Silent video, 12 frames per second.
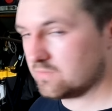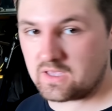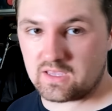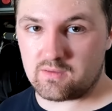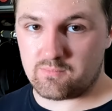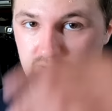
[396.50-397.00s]

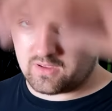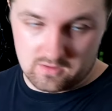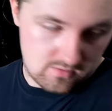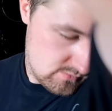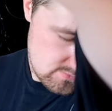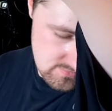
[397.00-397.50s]
can get
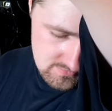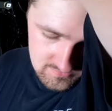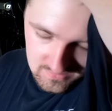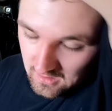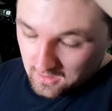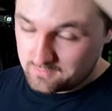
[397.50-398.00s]
bent.
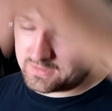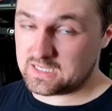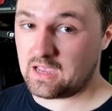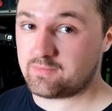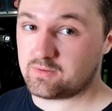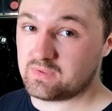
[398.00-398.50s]
It's
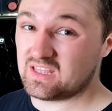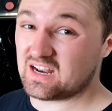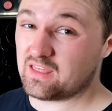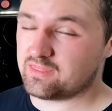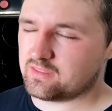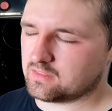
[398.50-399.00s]
happened to me, and
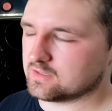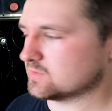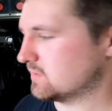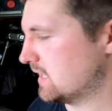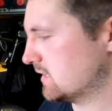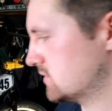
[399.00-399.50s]
I think this
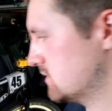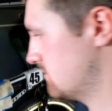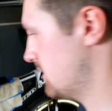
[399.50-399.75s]
one actually